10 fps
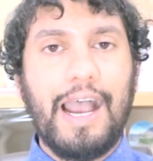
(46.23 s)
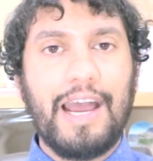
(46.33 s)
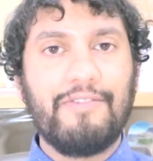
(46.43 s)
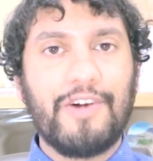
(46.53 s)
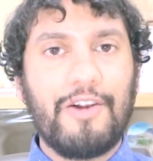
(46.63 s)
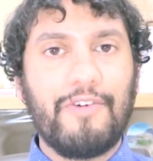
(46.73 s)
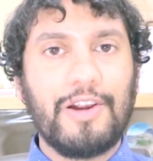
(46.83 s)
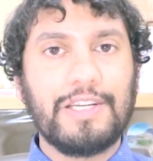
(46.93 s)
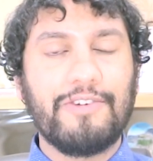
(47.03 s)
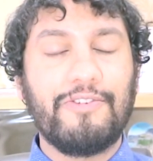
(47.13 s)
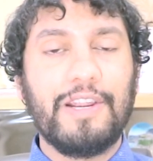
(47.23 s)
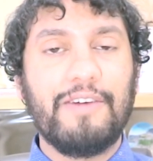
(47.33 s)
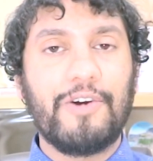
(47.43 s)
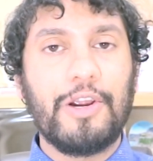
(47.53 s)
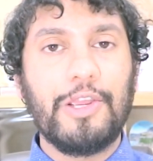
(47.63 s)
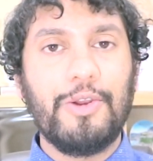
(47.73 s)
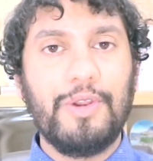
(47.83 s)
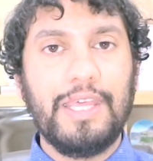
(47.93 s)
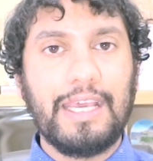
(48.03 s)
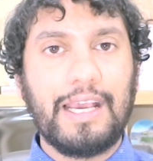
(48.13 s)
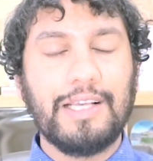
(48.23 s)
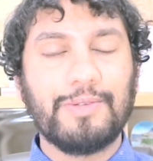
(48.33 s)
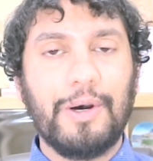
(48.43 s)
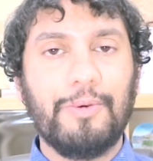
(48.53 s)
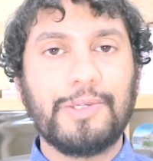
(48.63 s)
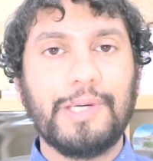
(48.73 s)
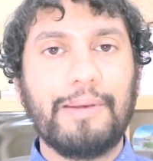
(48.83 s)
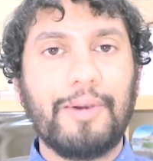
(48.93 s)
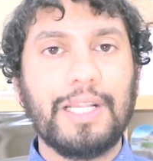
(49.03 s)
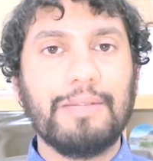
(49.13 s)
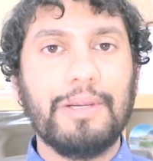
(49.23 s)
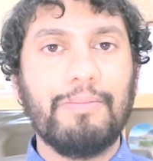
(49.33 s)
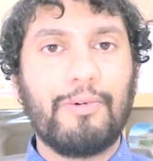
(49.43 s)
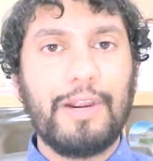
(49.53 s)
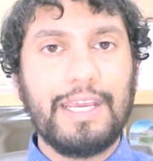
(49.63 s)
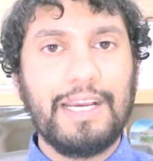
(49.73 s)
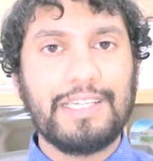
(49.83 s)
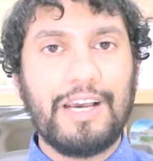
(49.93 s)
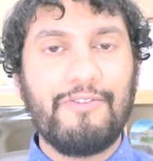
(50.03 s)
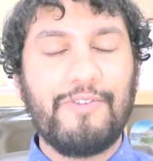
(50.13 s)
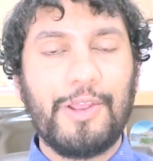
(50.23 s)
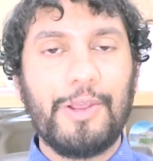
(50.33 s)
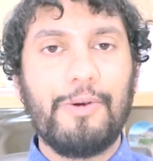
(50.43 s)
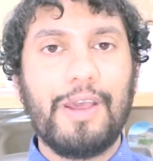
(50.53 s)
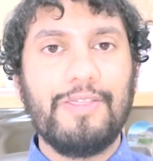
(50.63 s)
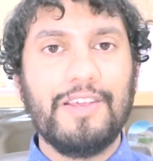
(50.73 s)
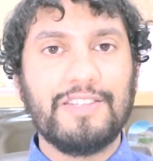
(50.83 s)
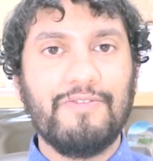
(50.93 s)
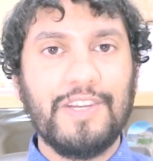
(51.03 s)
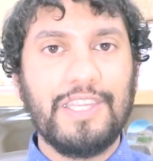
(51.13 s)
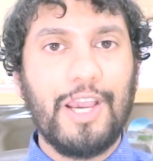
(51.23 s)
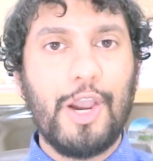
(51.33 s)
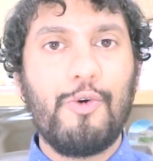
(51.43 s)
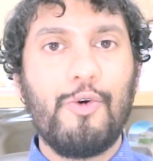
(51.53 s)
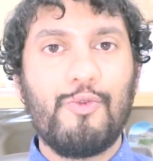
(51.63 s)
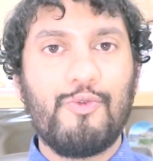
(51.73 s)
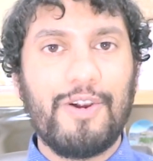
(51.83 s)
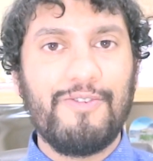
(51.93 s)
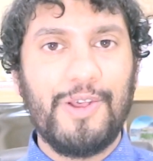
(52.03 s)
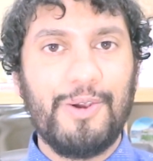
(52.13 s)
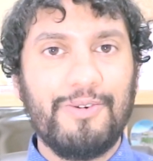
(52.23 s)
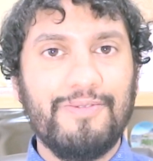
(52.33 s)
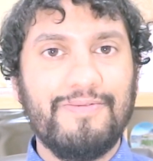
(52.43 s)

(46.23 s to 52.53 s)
and very, very different and very unique as well, which I'm going to be breaking down for you in this video review.